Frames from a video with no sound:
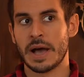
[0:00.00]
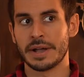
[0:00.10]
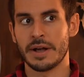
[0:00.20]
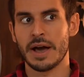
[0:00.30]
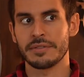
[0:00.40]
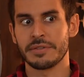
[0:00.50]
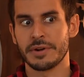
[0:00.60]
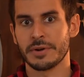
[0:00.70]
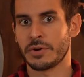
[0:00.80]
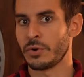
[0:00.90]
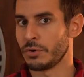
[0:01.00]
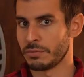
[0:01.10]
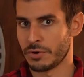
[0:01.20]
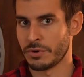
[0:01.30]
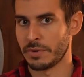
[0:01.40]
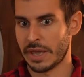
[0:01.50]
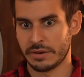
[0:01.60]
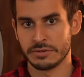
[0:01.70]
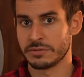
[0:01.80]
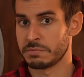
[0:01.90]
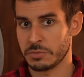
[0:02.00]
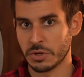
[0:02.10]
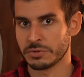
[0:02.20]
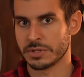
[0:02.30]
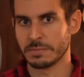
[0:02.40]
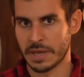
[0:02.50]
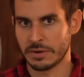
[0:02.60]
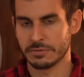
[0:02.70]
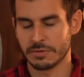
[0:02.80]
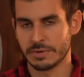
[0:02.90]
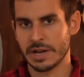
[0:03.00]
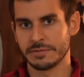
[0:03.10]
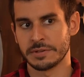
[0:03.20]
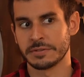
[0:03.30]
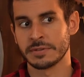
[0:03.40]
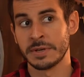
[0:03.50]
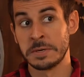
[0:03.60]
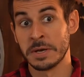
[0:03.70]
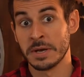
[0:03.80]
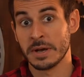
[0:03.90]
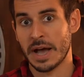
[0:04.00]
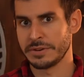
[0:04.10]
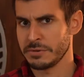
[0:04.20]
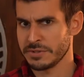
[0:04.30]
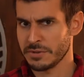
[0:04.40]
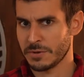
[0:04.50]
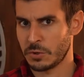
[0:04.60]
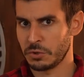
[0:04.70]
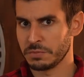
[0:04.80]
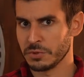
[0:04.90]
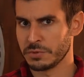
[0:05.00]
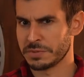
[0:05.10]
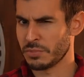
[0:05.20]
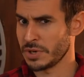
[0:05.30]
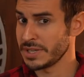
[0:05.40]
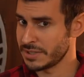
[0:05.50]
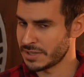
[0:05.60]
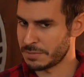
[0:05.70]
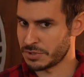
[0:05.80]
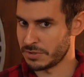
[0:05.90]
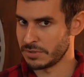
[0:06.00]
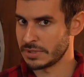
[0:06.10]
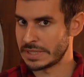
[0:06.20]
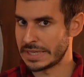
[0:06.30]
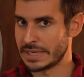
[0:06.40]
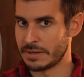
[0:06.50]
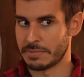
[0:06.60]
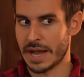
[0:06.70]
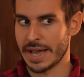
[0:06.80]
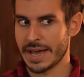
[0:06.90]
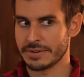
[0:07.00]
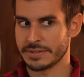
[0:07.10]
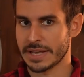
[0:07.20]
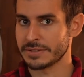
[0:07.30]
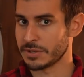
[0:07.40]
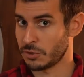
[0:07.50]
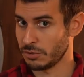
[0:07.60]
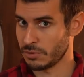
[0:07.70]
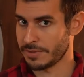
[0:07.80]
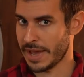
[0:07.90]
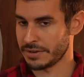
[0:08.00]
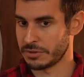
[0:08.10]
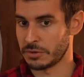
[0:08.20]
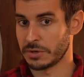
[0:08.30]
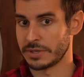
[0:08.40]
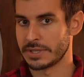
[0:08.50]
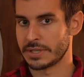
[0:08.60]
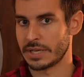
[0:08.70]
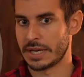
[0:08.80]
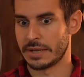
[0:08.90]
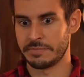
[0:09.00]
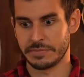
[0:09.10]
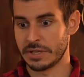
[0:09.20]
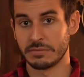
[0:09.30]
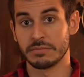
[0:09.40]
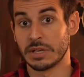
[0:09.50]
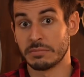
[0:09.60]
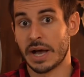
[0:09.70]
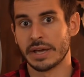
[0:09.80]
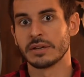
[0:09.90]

I got their cold brew and, just a bagel for breakfast. I noticed their cold brew was pretty exceptional. I hadn't tasted a cold brew that good in my